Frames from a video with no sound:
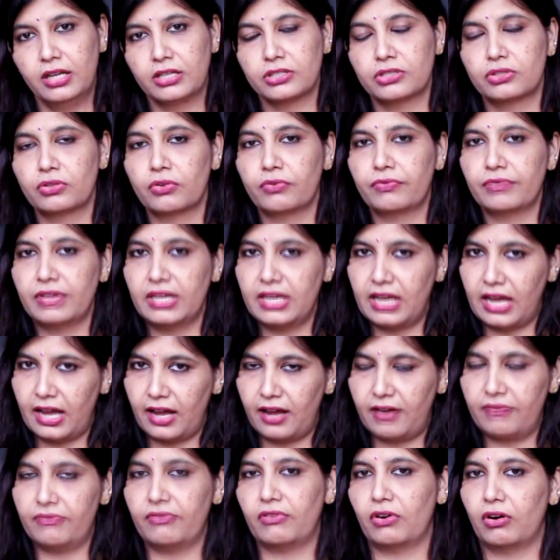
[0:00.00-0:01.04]
So we
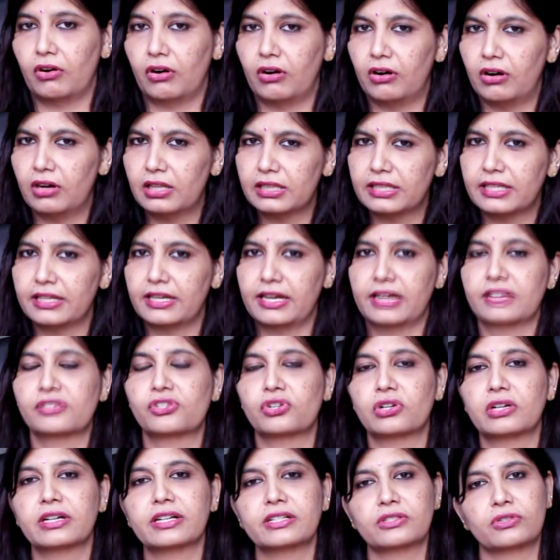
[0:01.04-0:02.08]
have all the
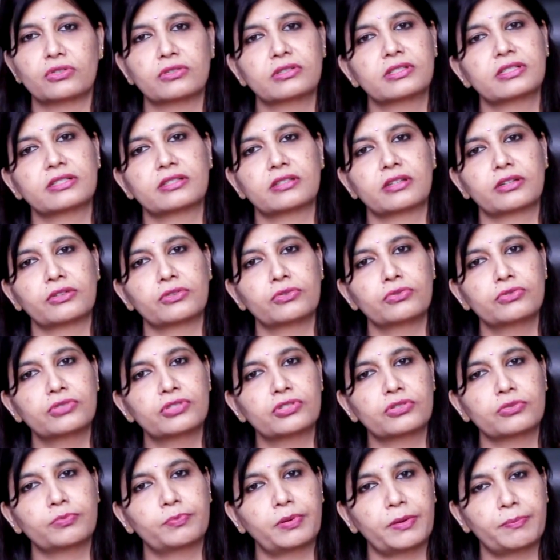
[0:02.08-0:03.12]
natural resources are
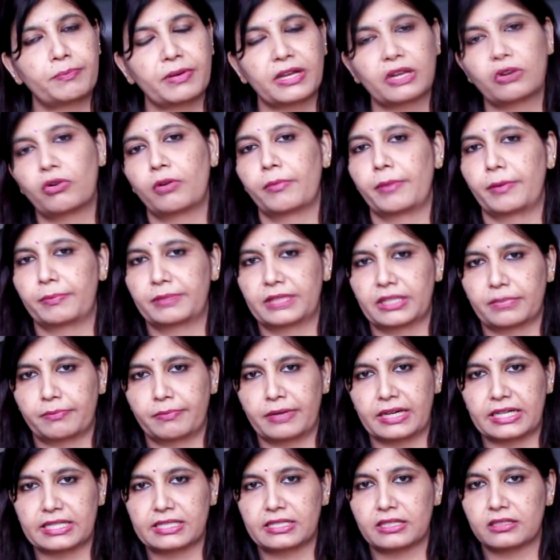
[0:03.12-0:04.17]
used to prepare homeopathic
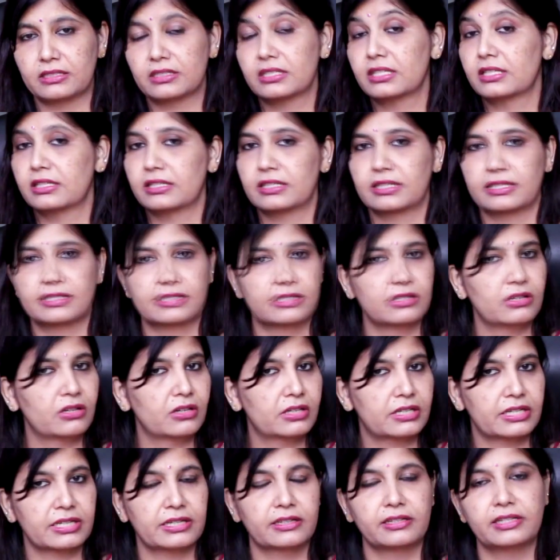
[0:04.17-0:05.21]
medicines. It does
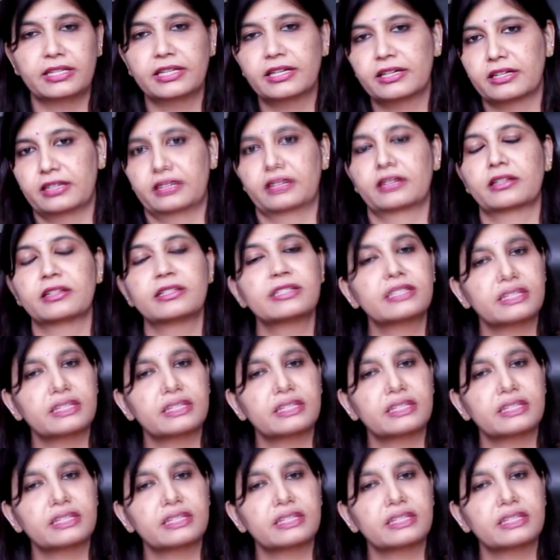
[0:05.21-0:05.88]
not really contain